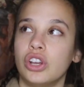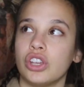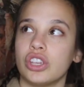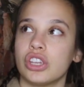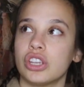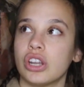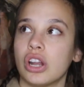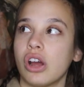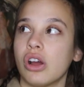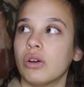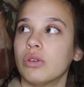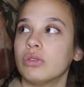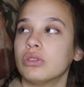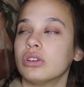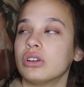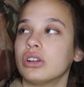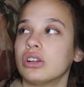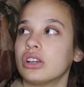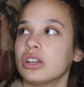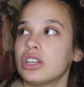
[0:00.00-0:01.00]
you know,
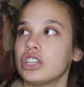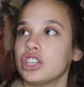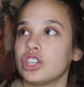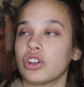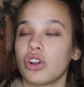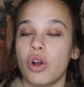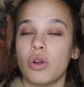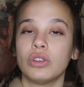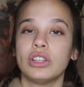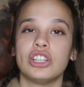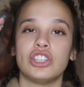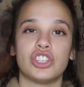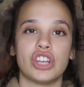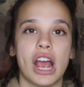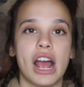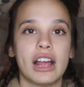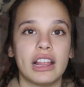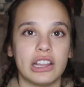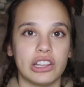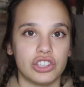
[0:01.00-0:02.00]
you're only
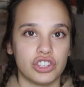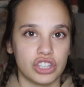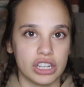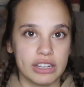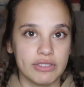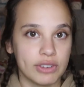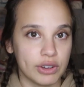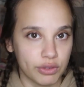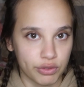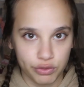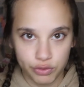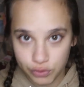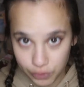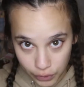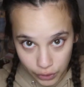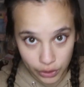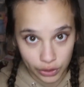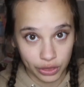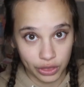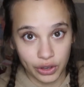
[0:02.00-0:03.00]
challenged even
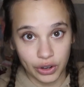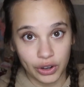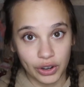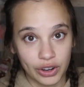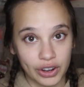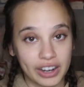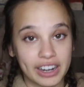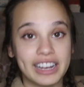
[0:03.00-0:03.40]
further.